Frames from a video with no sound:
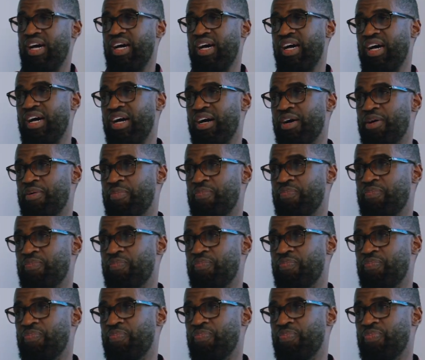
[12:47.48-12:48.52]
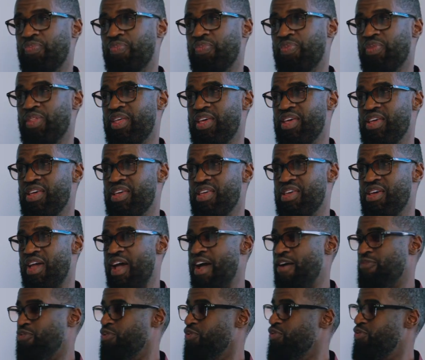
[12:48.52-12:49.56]
You
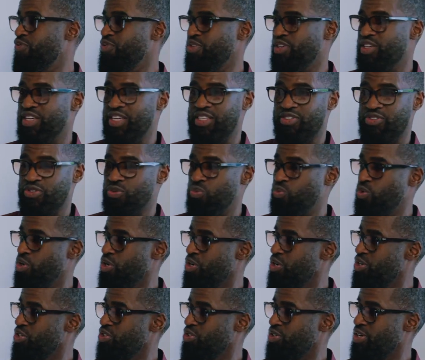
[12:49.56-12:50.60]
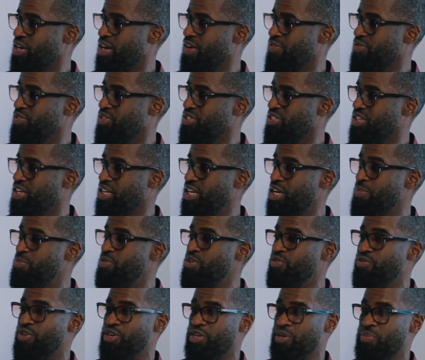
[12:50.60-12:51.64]
have to get some words. You have to say, let me
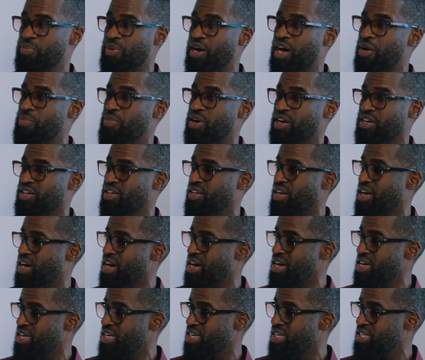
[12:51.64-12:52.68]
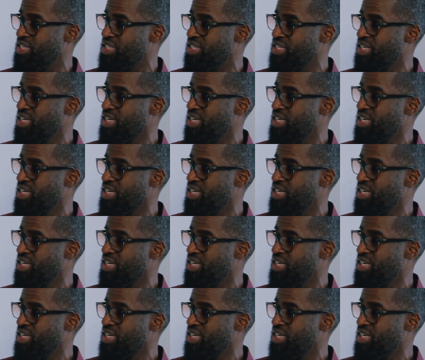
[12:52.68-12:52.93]
run it by my client.